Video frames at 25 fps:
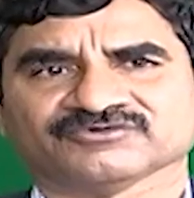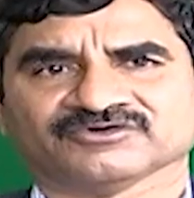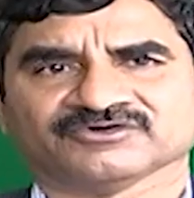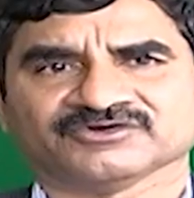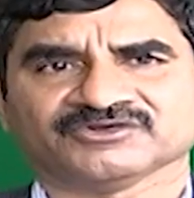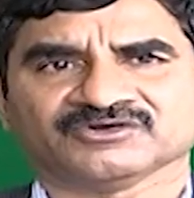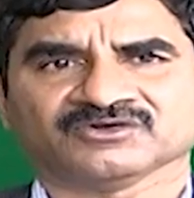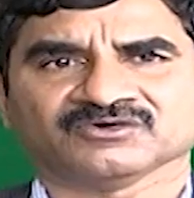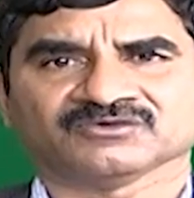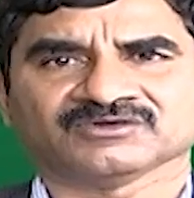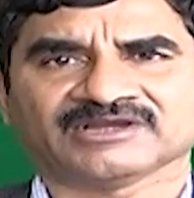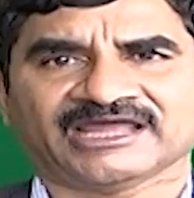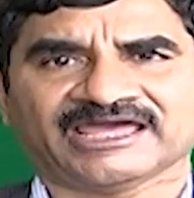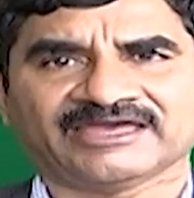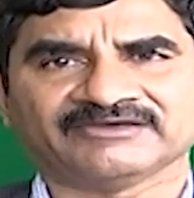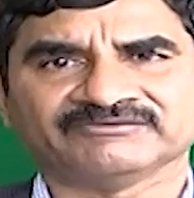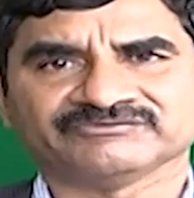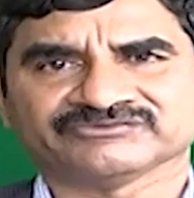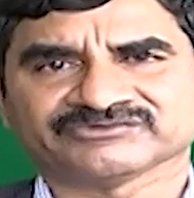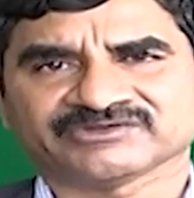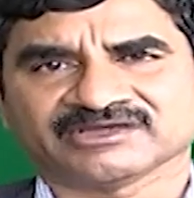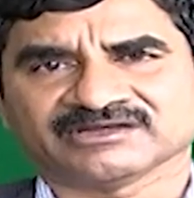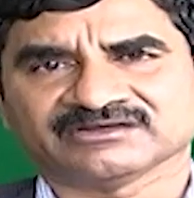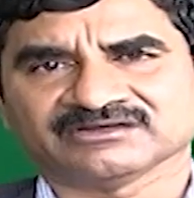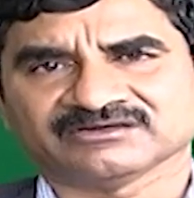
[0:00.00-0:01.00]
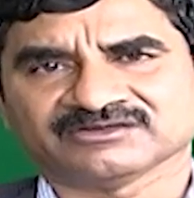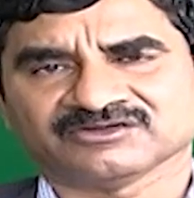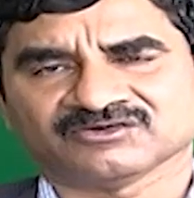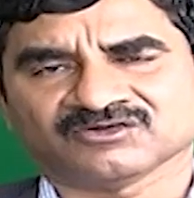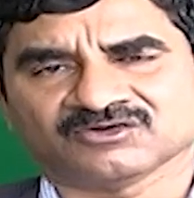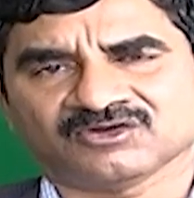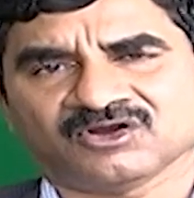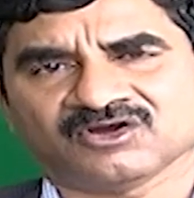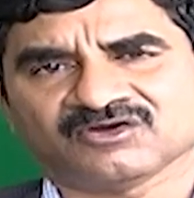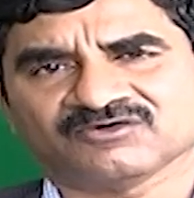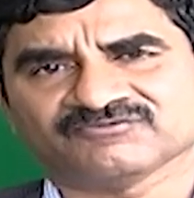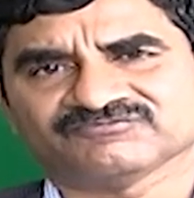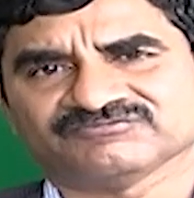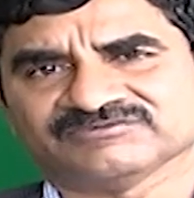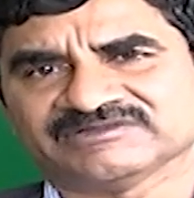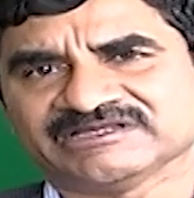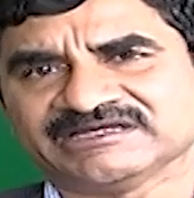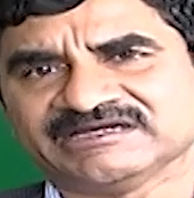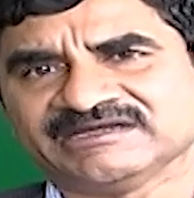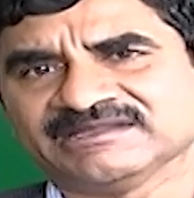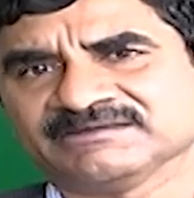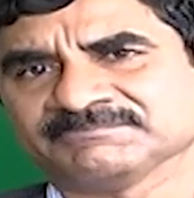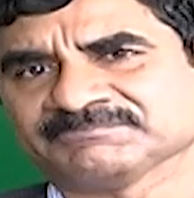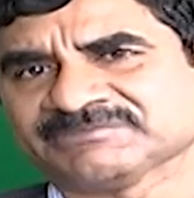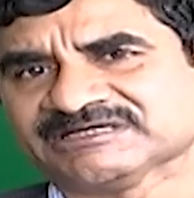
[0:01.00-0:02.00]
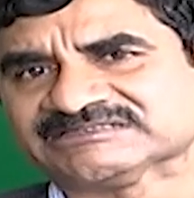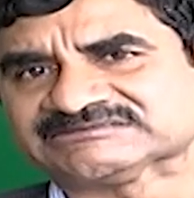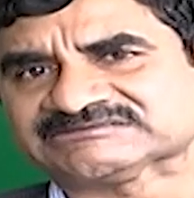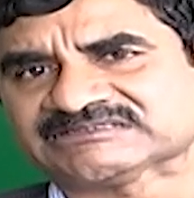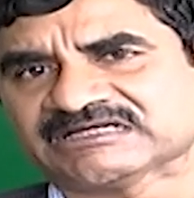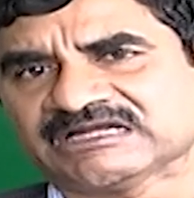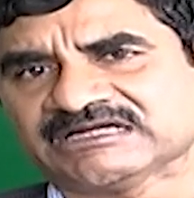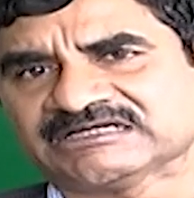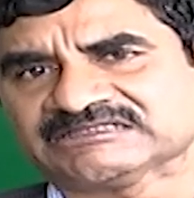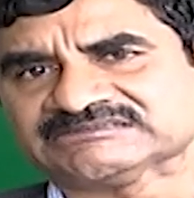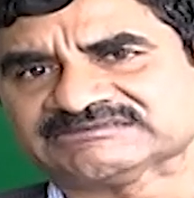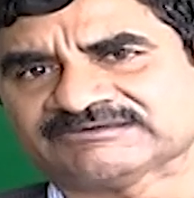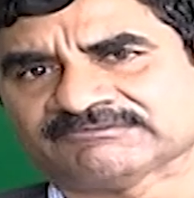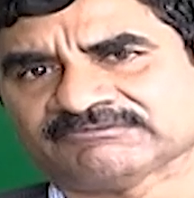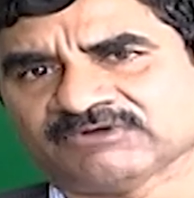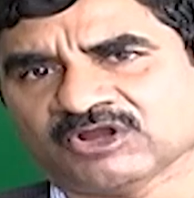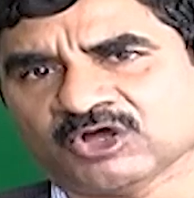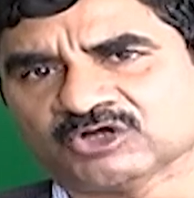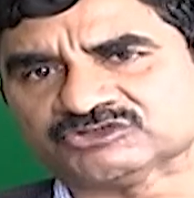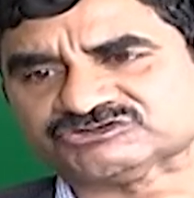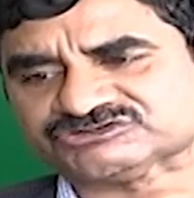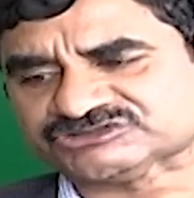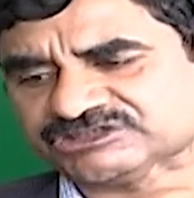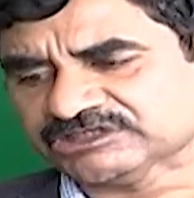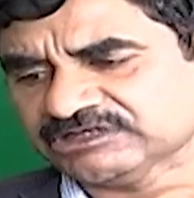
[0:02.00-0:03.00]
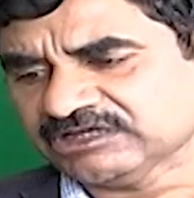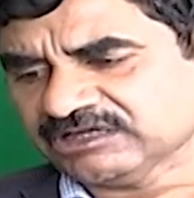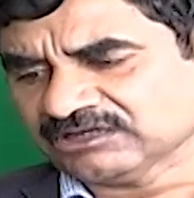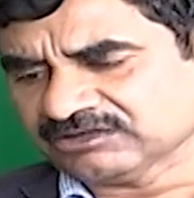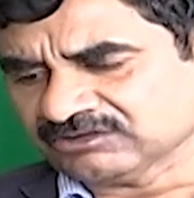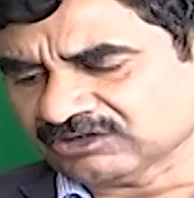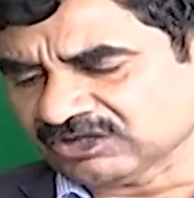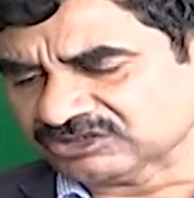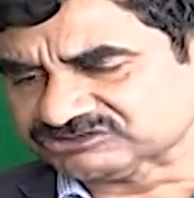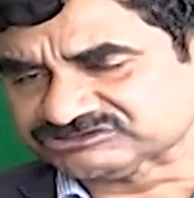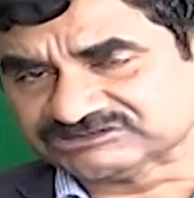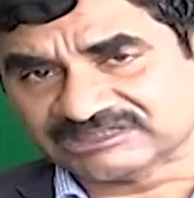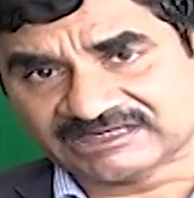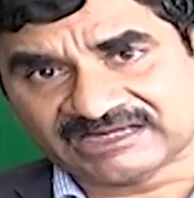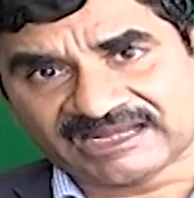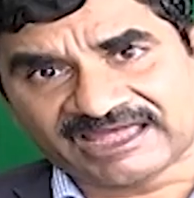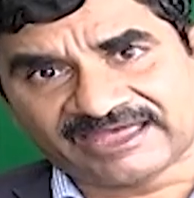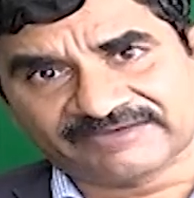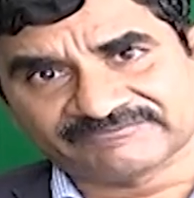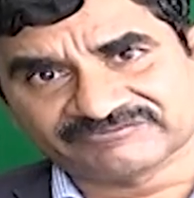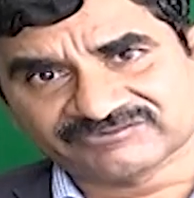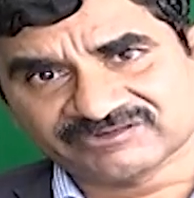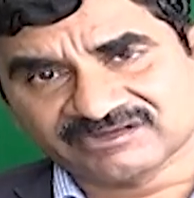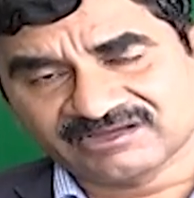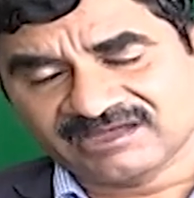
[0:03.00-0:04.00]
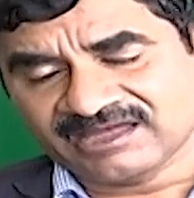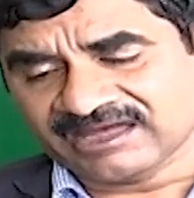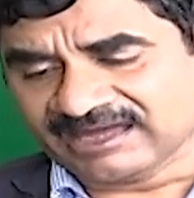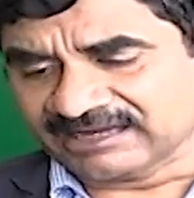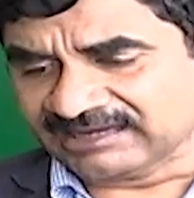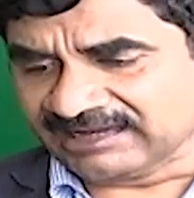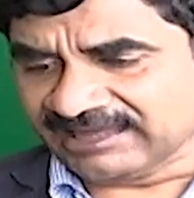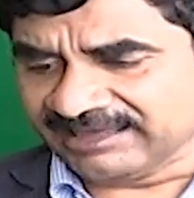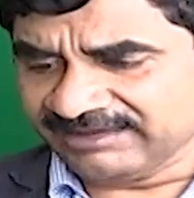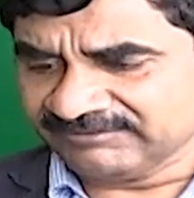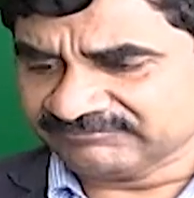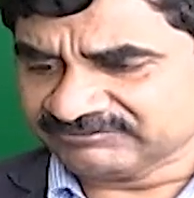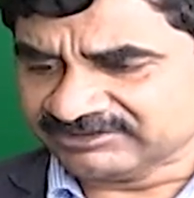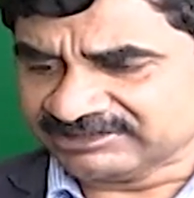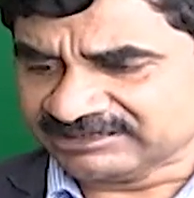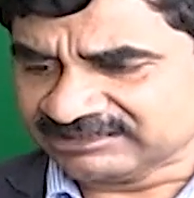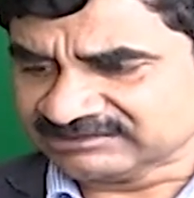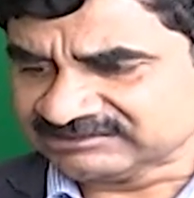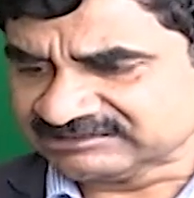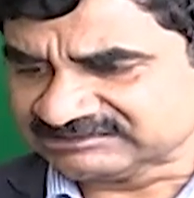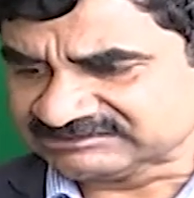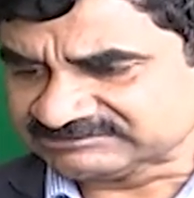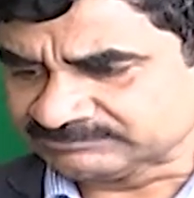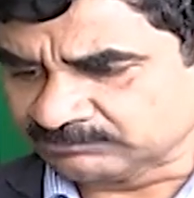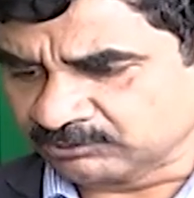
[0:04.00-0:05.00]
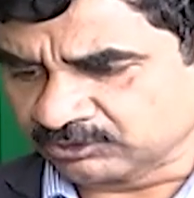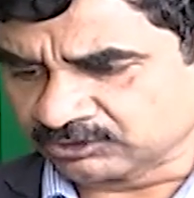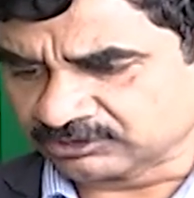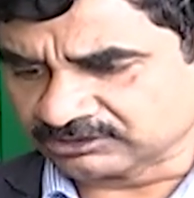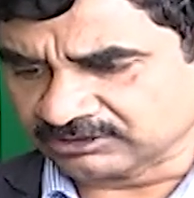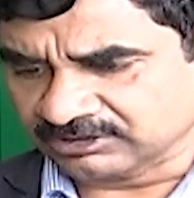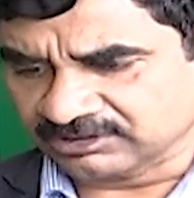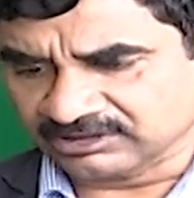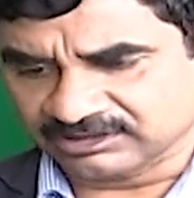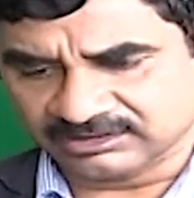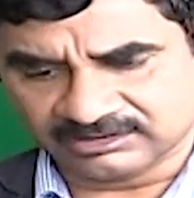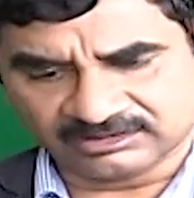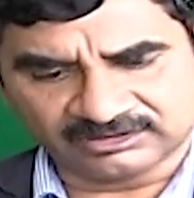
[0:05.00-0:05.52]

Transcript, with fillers: uh, you know lives and you know a lot of leading personalities have launched lost their lives and i have written this book uh,